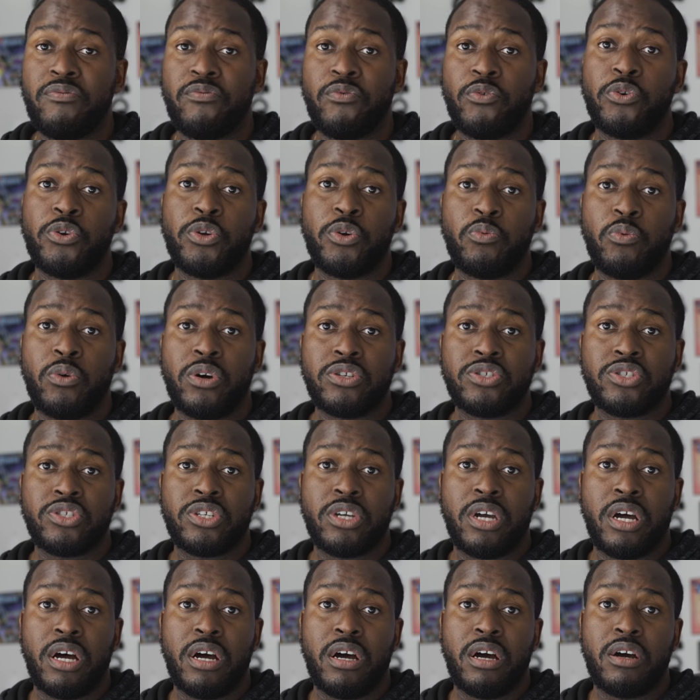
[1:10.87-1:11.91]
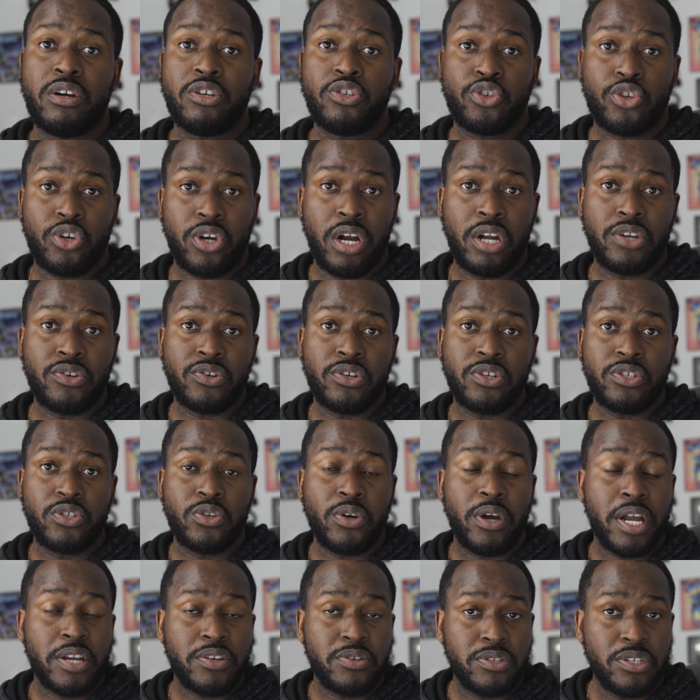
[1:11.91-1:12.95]
40 watt uh, charger
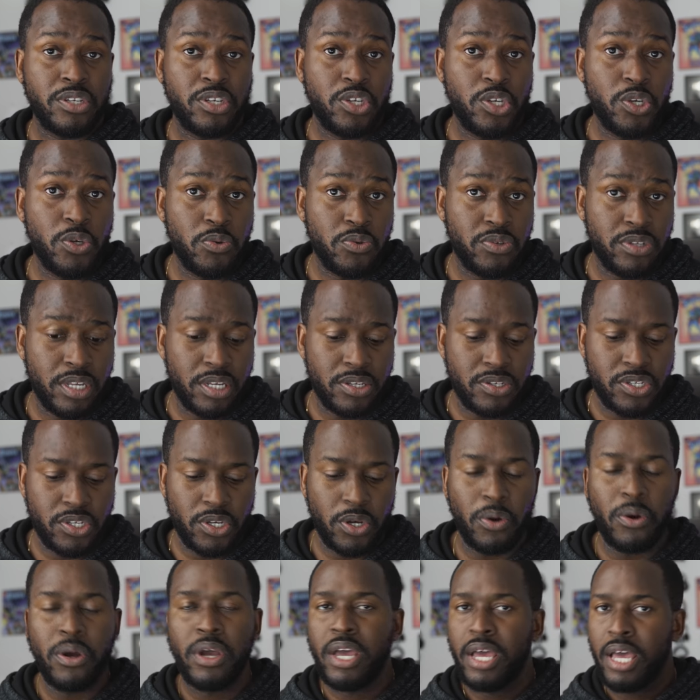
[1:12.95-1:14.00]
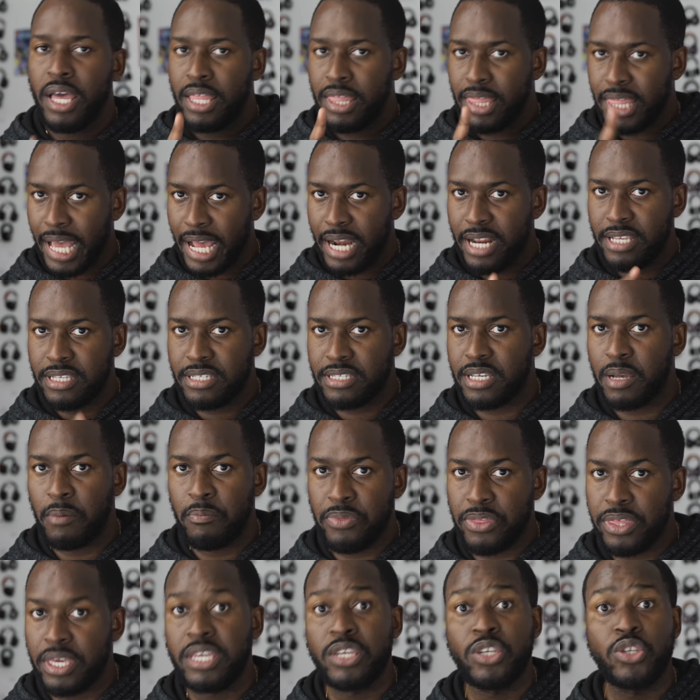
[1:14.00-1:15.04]
to actually use this. So that is
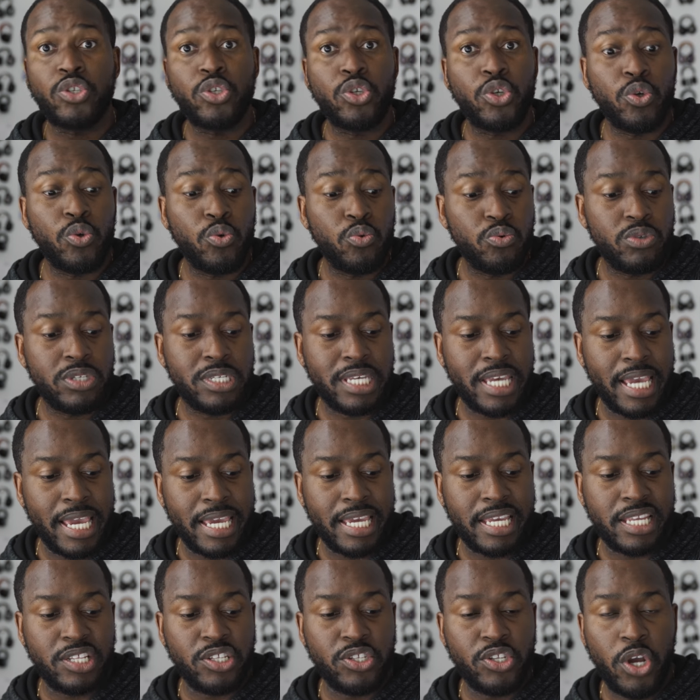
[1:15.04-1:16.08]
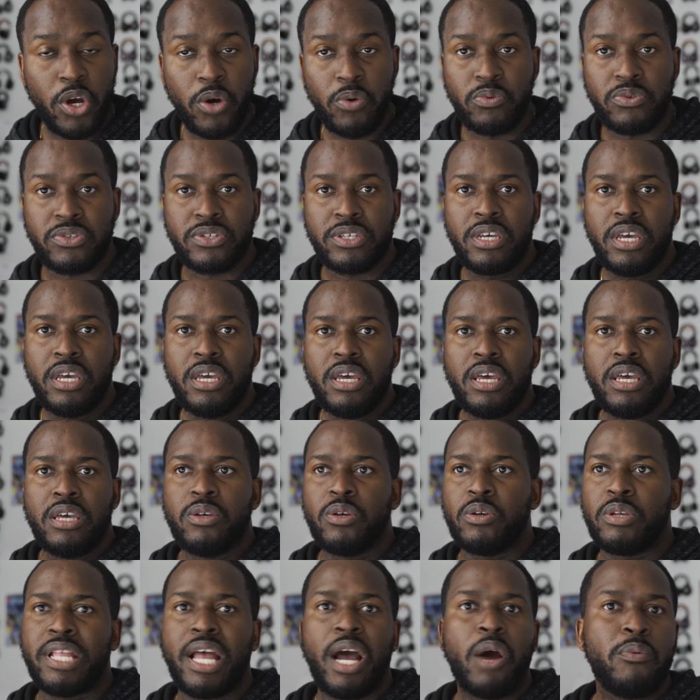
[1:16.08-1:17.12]
something to take note.
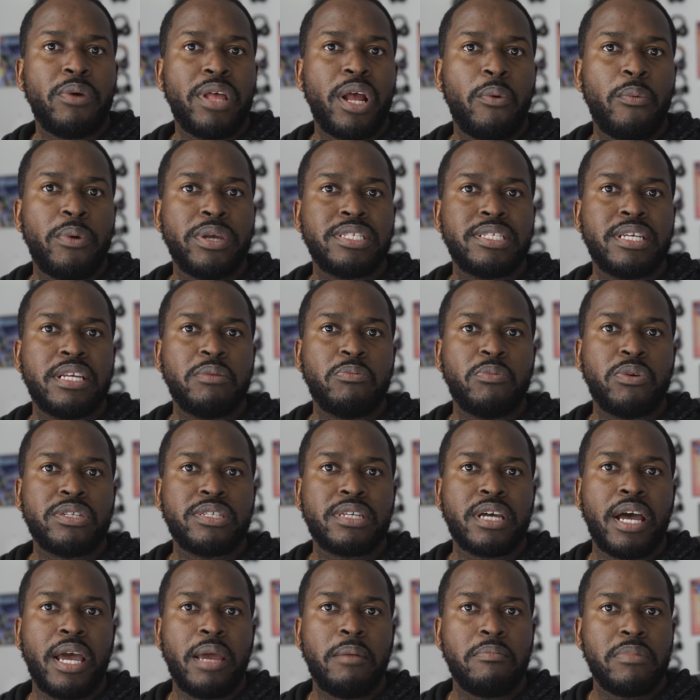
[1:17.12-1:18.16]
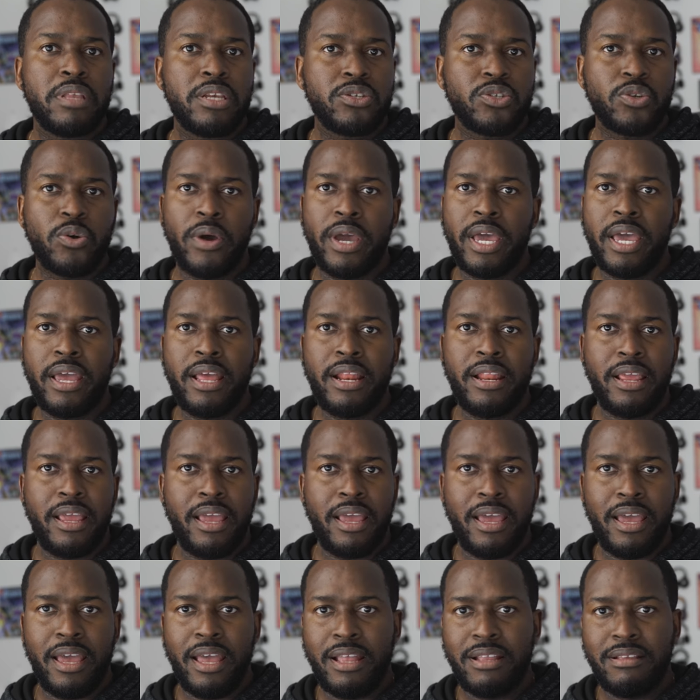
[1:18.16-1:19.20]
But now without wasting any more time, let's go ahead
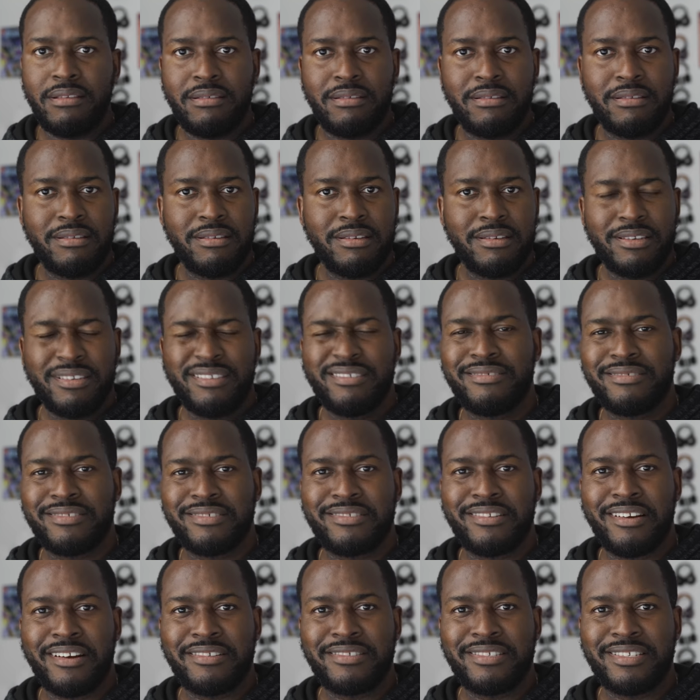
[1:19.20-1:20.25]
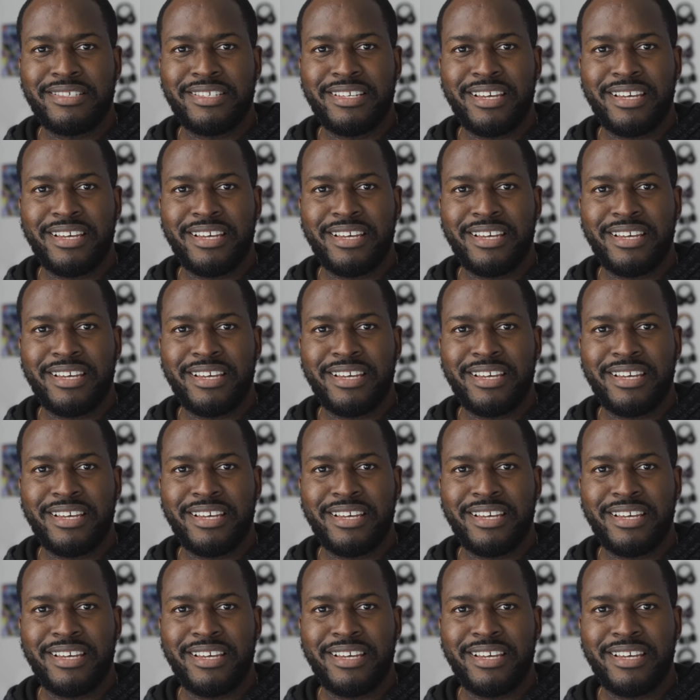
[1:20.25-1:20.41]
and start the